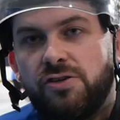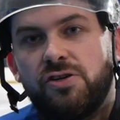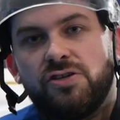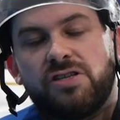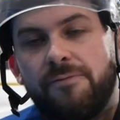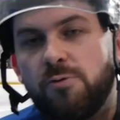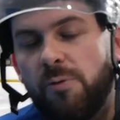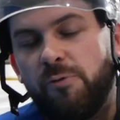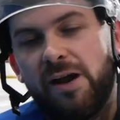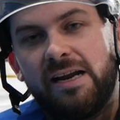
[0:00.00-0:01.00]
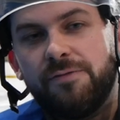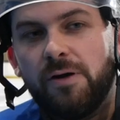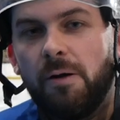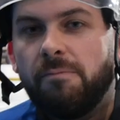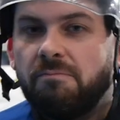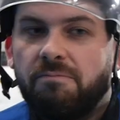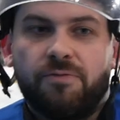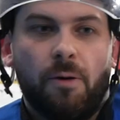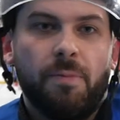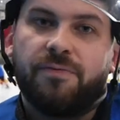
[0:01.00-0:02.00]
just everyone really,
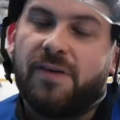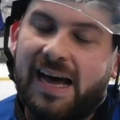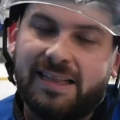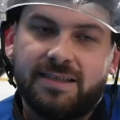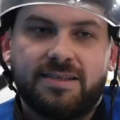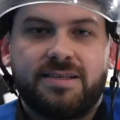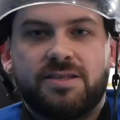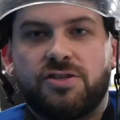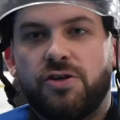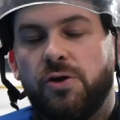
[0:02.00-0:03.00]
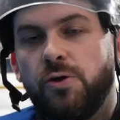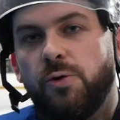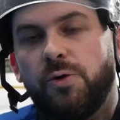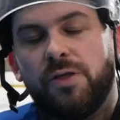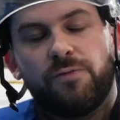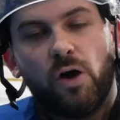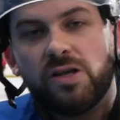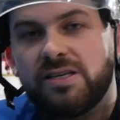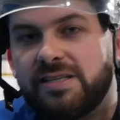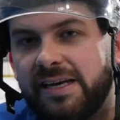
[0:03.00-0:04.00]
from the fans to the
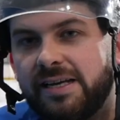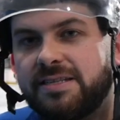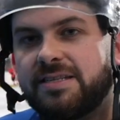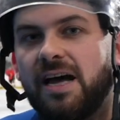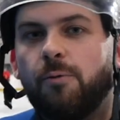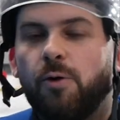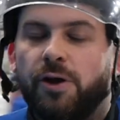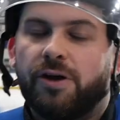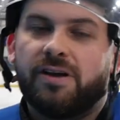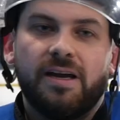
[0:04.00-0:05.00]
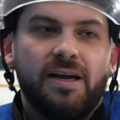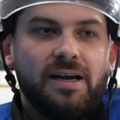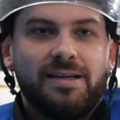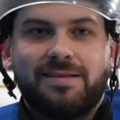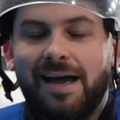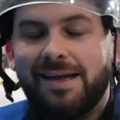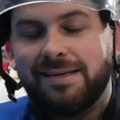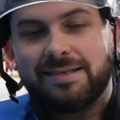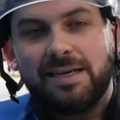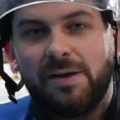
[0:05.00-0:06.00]
volunteers that work
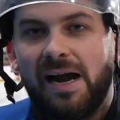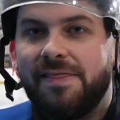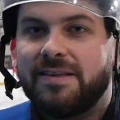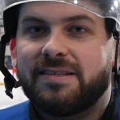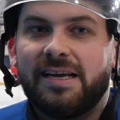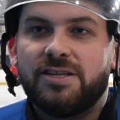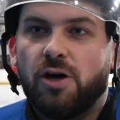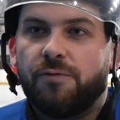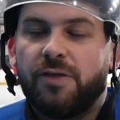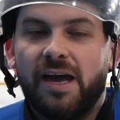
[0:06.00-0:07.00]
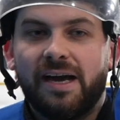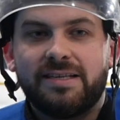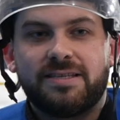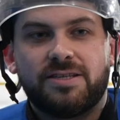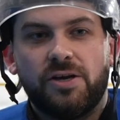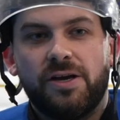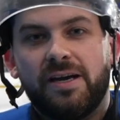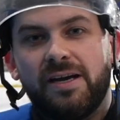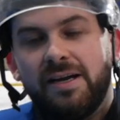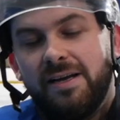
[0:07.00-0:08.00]
tirelessly behind the scenes off the ice,
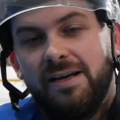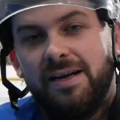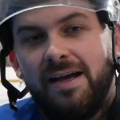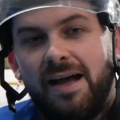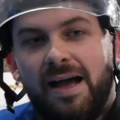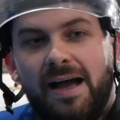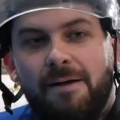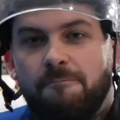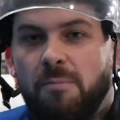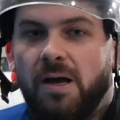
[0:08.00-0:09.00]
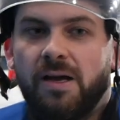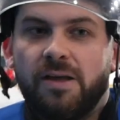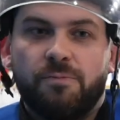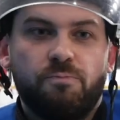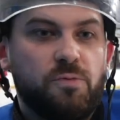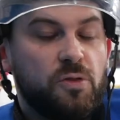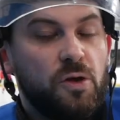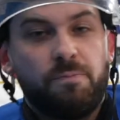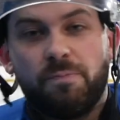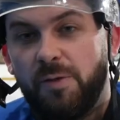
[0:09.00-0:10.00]
to
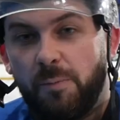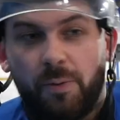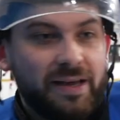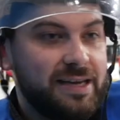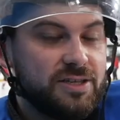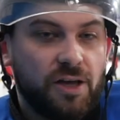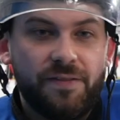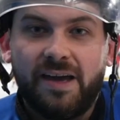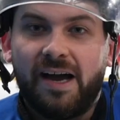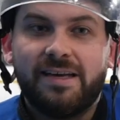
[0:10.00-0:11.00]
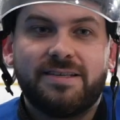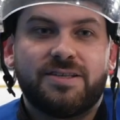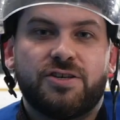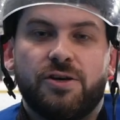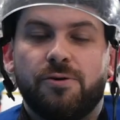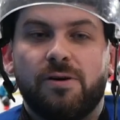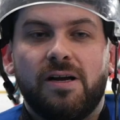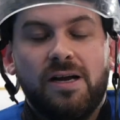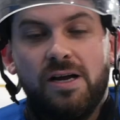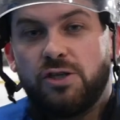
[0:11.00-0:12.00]
the players on the ice, to
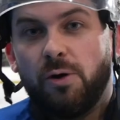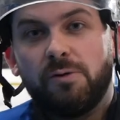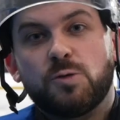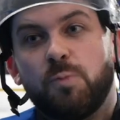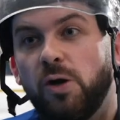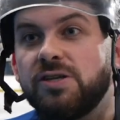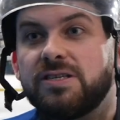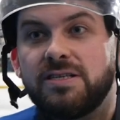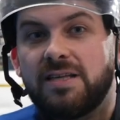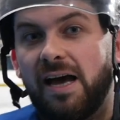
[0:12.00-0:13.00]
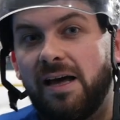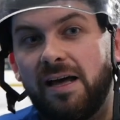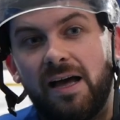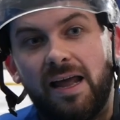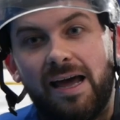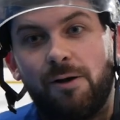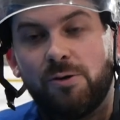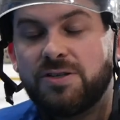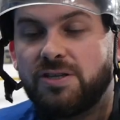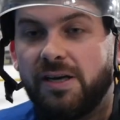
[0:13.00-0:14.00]
our sponsors that allow
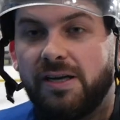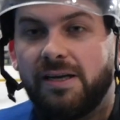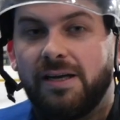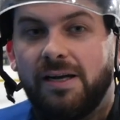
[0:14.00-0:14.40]
us to